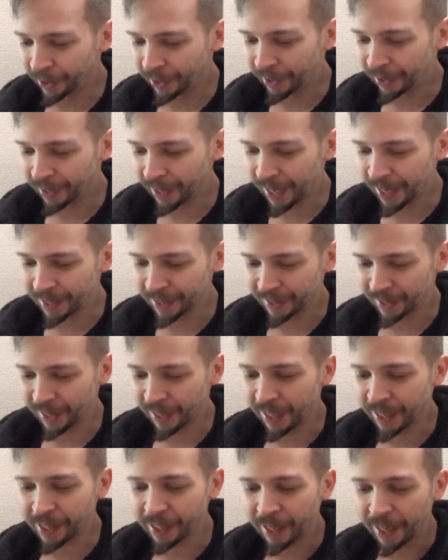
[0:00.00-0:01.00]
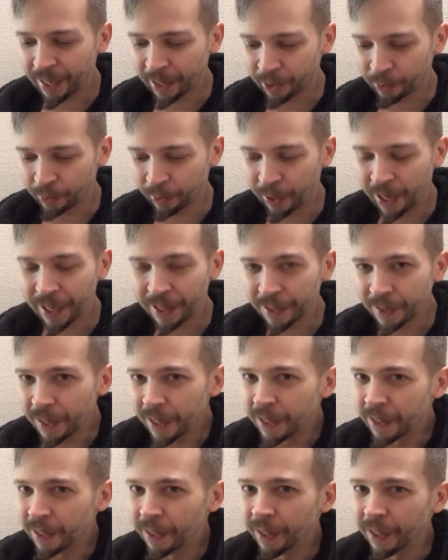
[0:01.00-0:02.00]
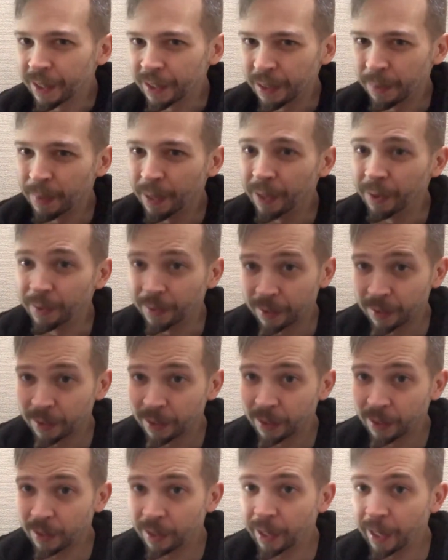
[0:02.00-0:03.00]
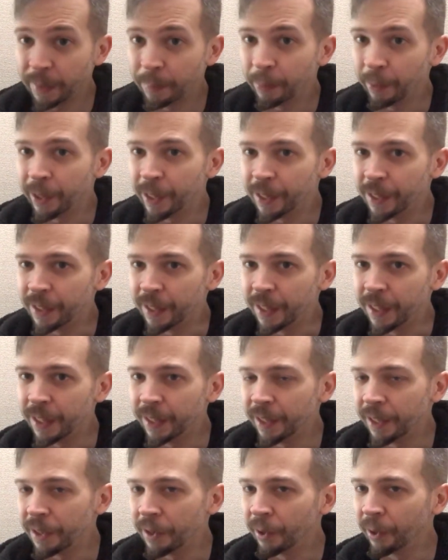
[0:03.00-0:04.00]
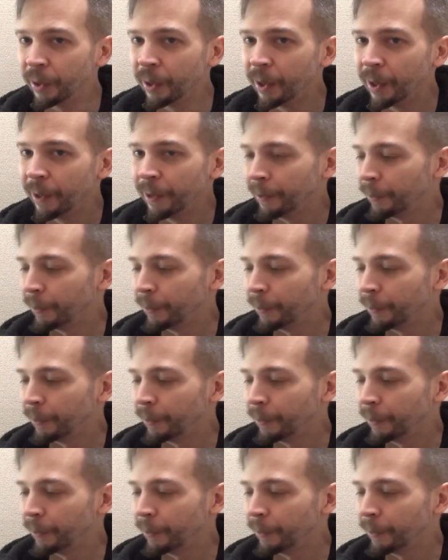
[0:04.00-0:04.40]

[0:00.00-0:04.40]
It has like extra essays and things about Nightbreed in here,